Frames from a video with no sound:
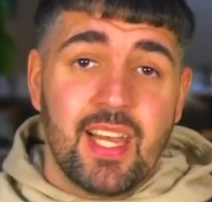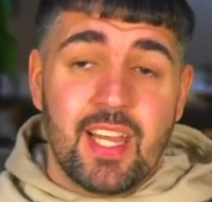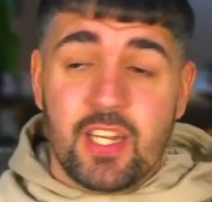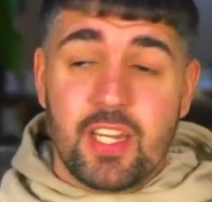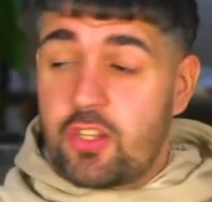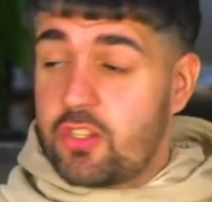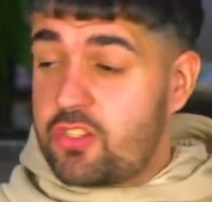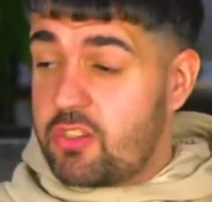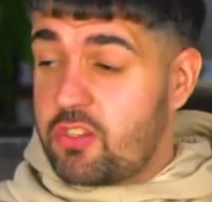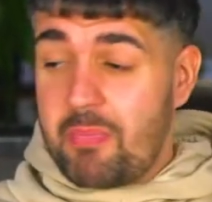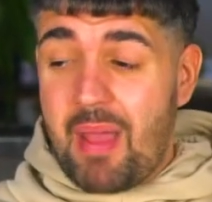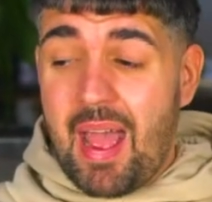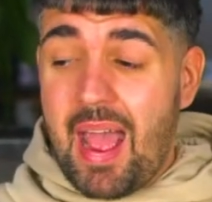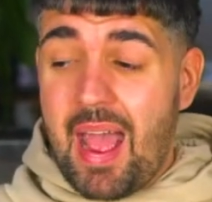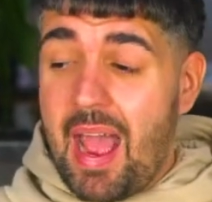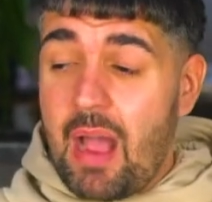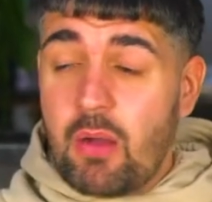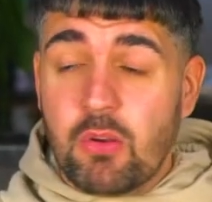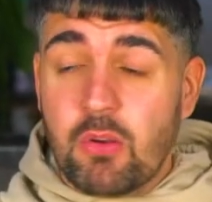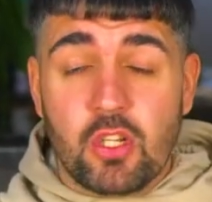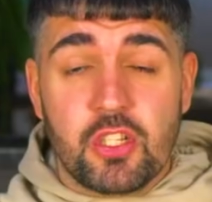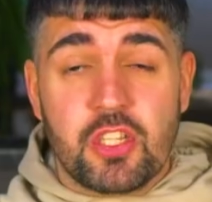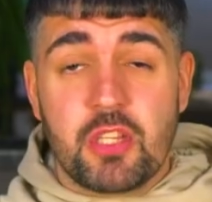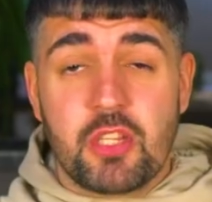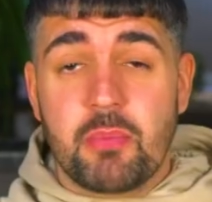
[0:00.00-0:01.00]
Doesn't matter
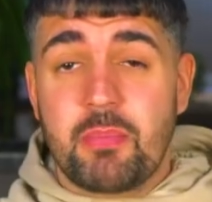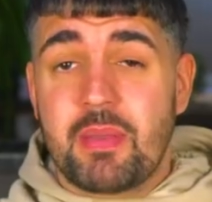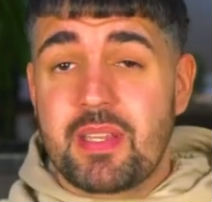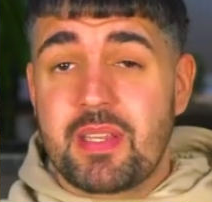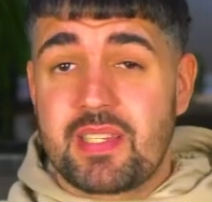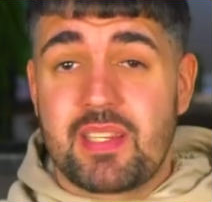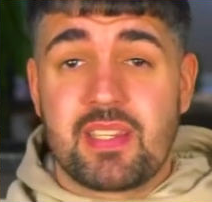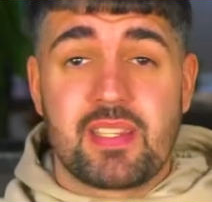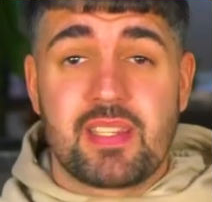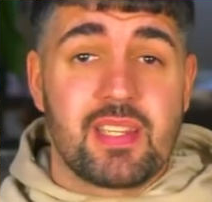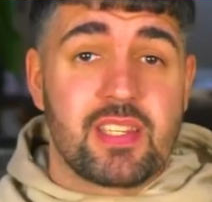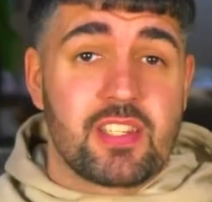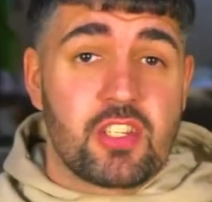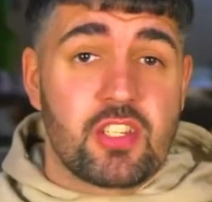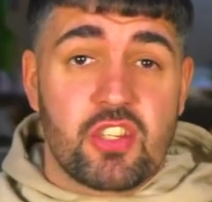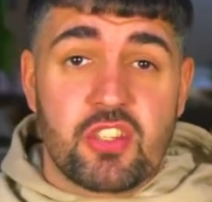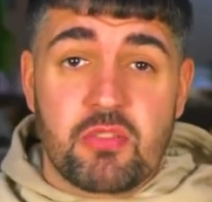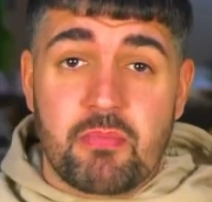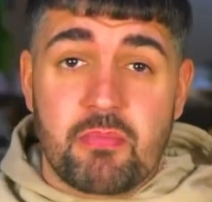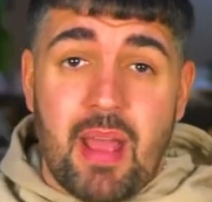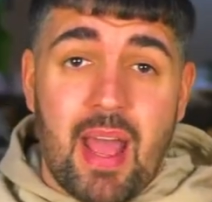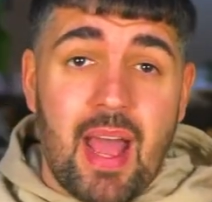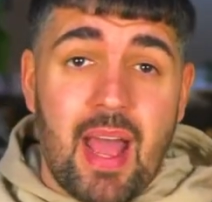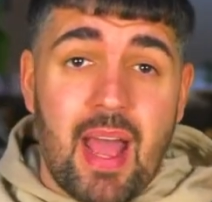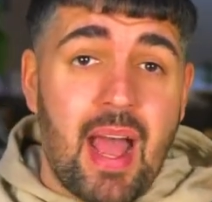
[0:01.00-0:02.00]
how good the business is,
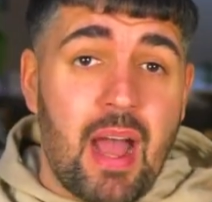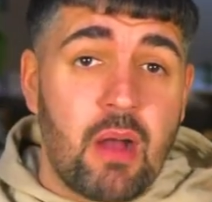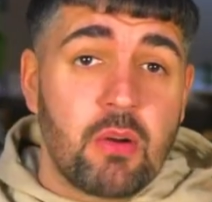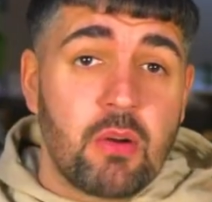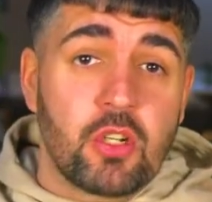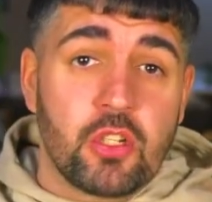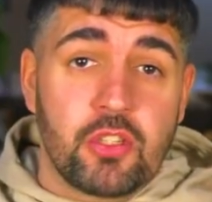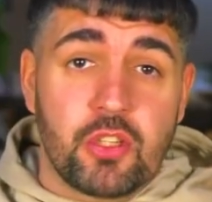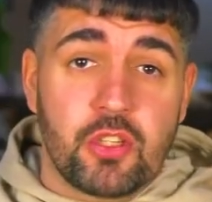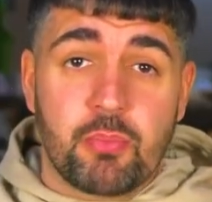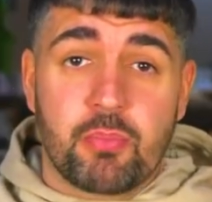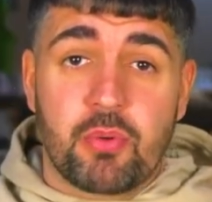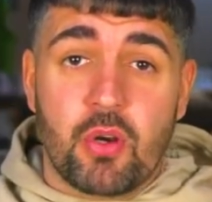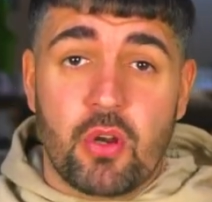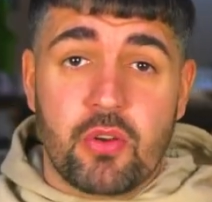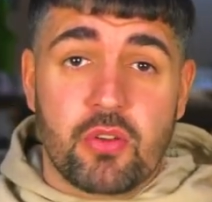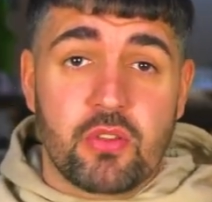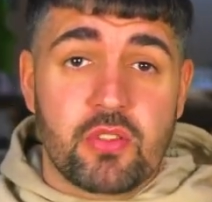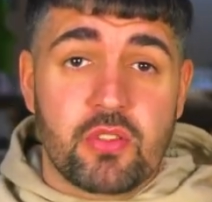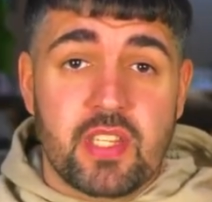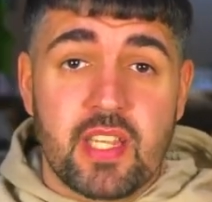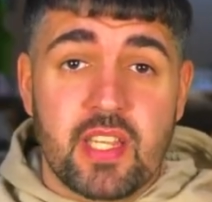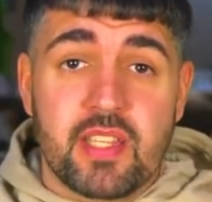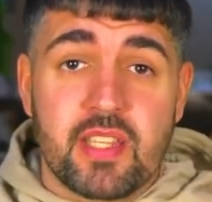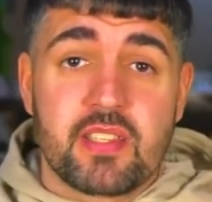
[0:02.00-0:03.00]
doesn't matter how good the
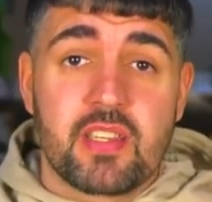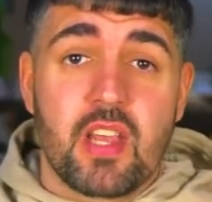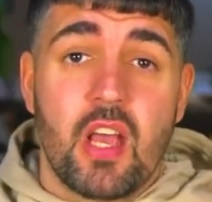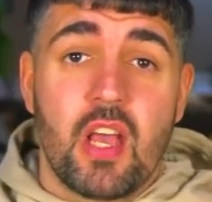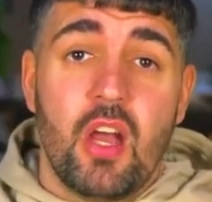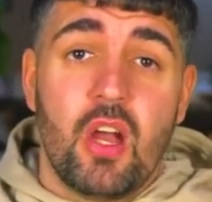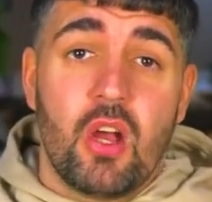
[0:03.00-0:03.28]
product is.